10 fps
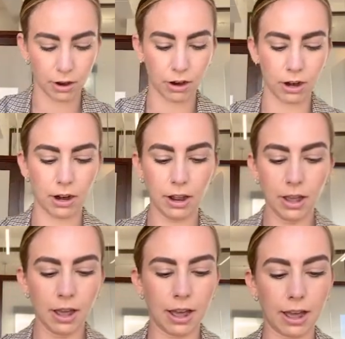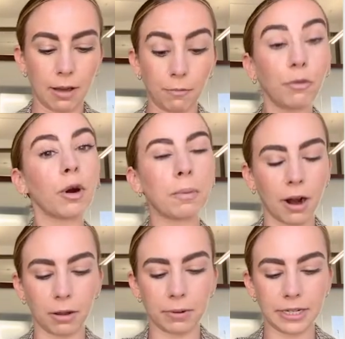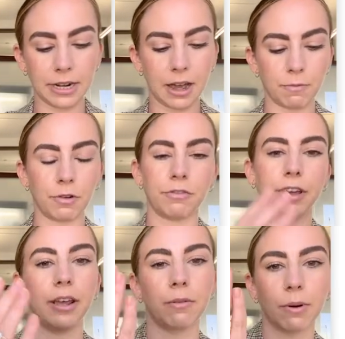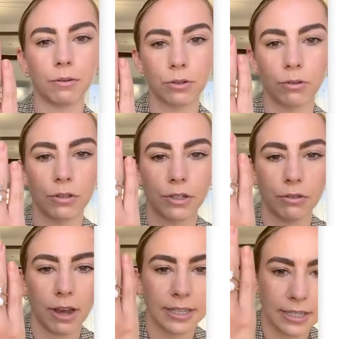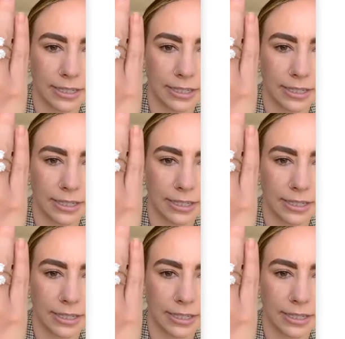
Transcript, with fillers: our um, four prong petite comfort fit in rose gold so you guys can